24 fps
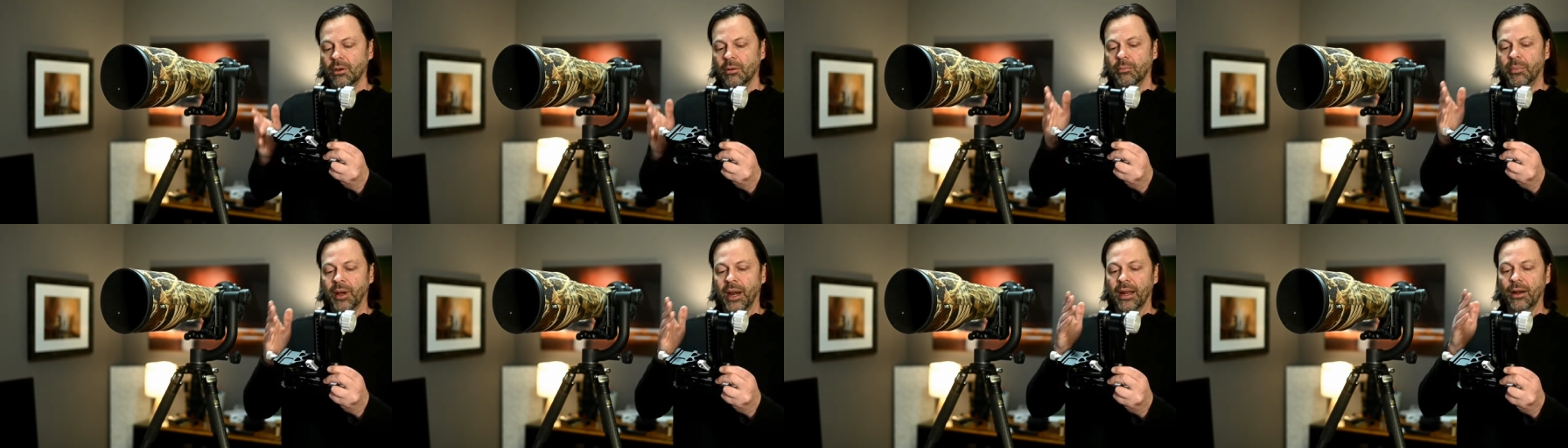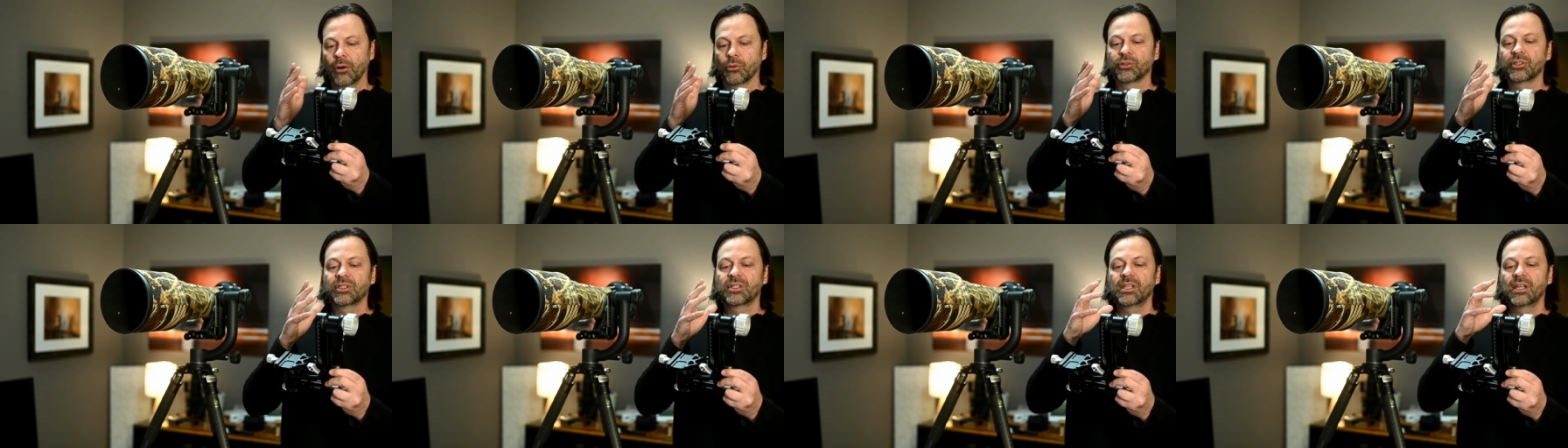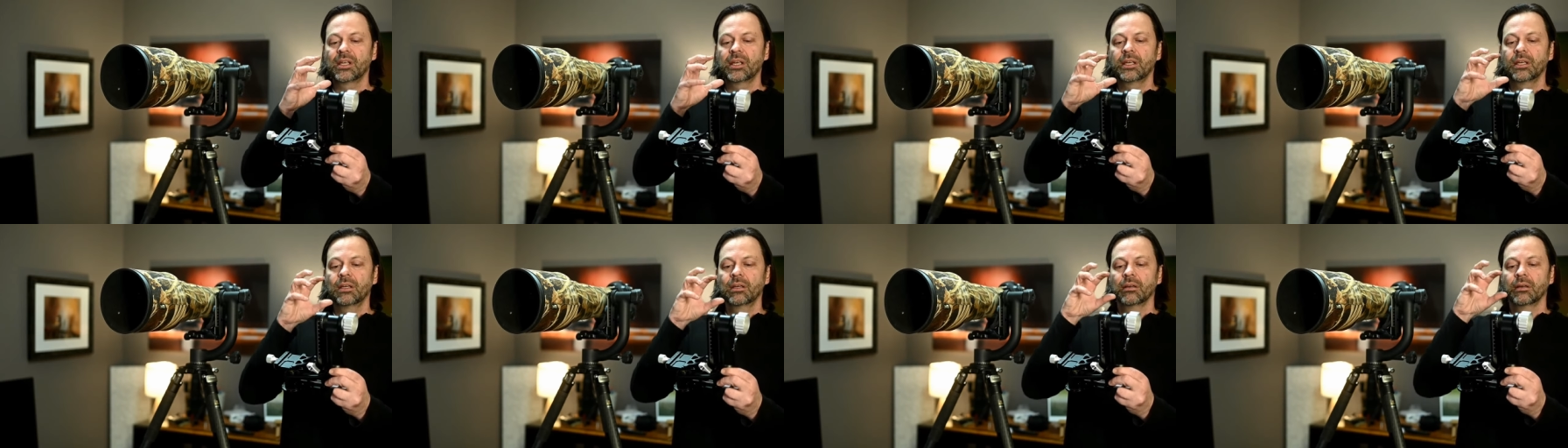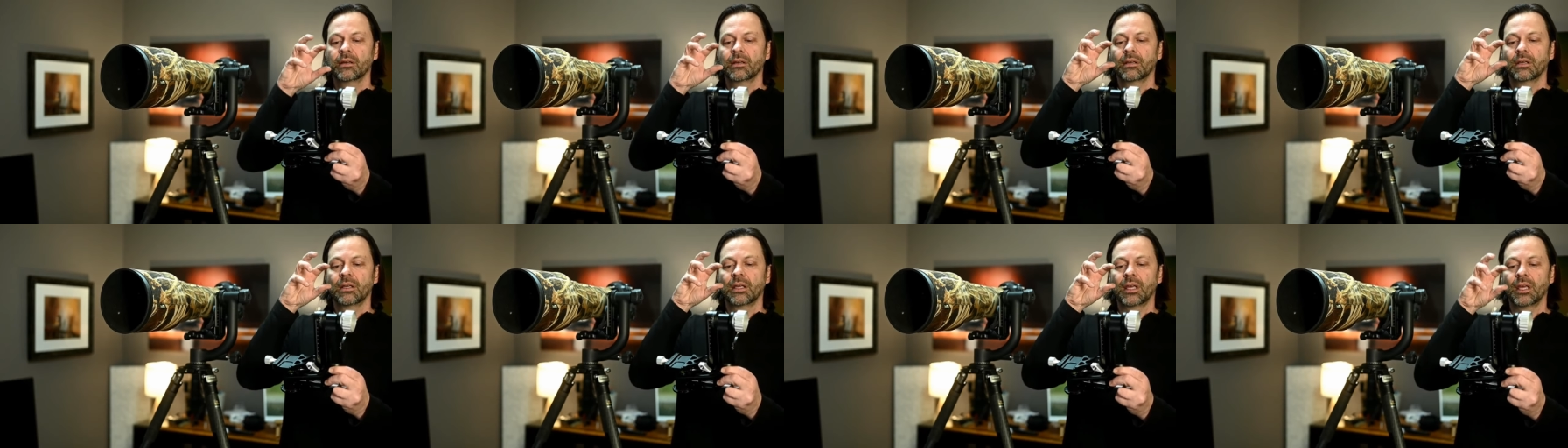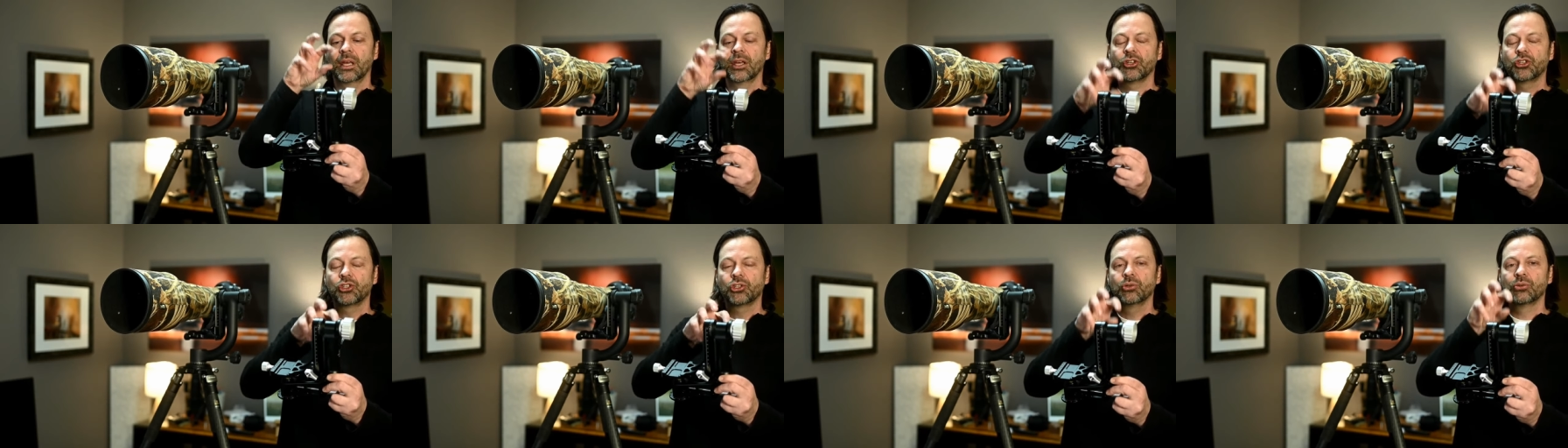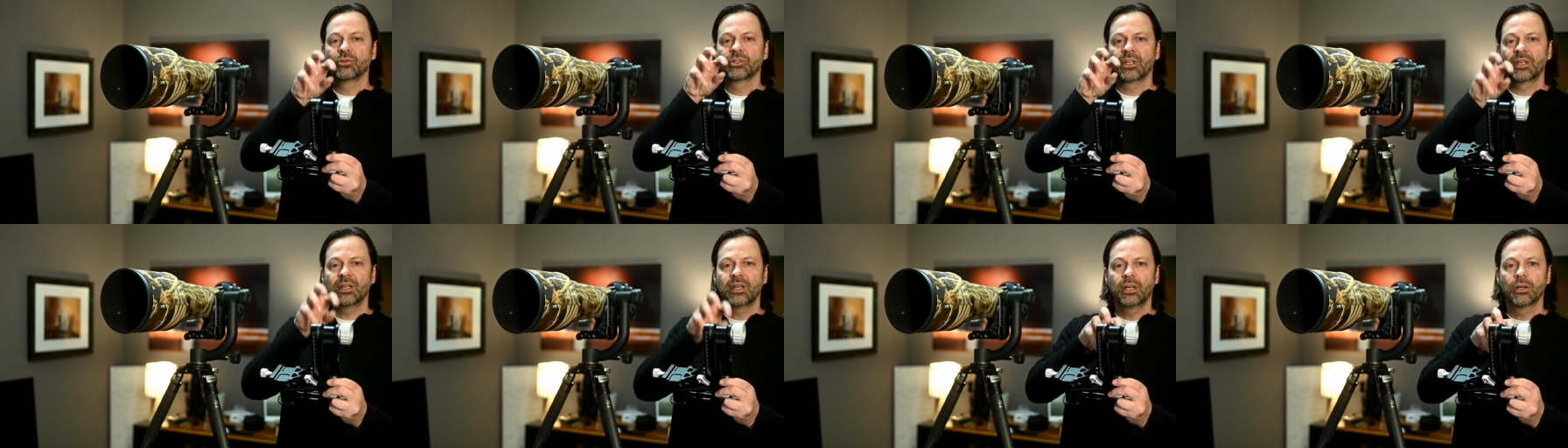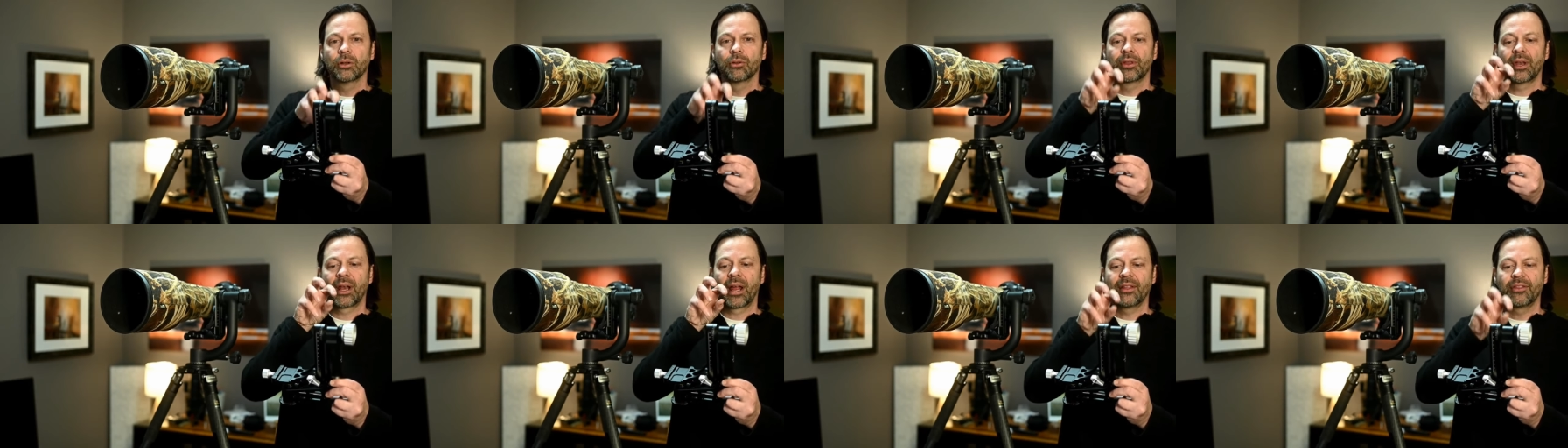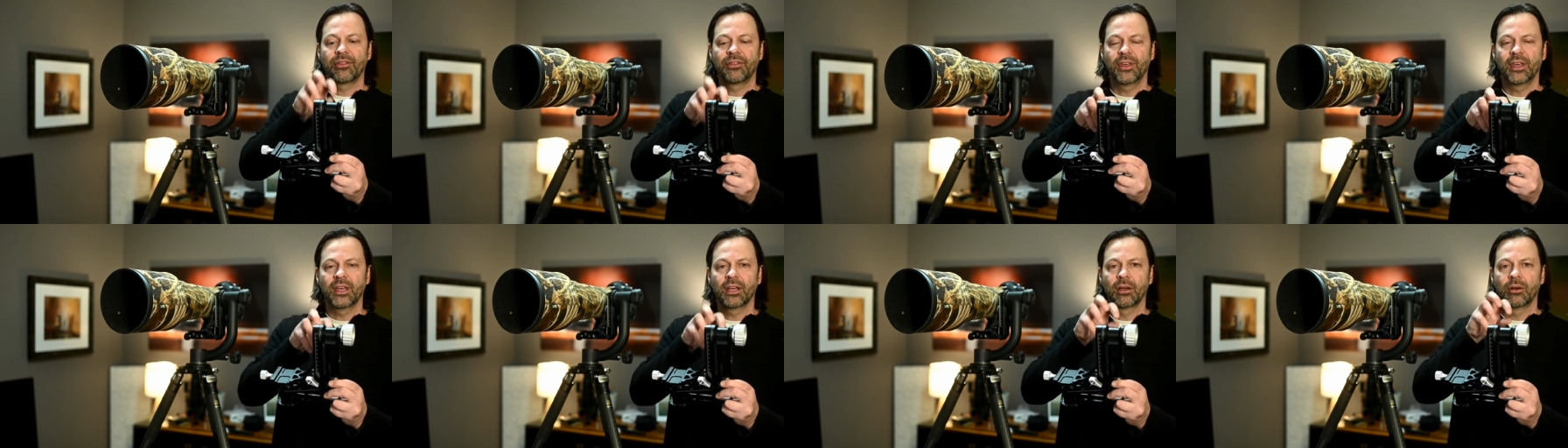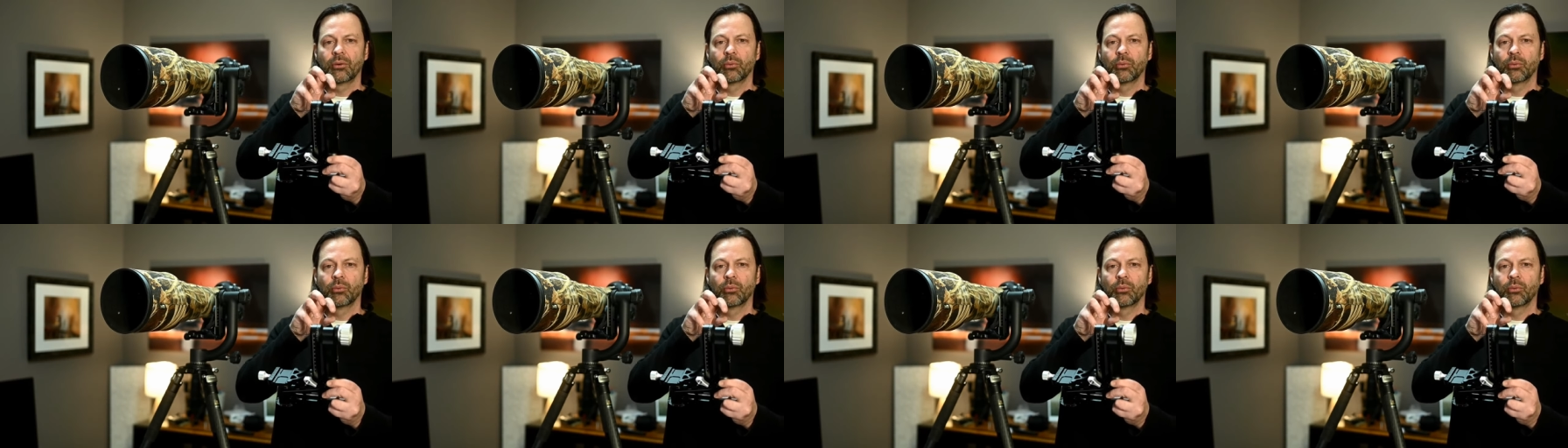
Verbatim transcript: but I don't see issues in here that I think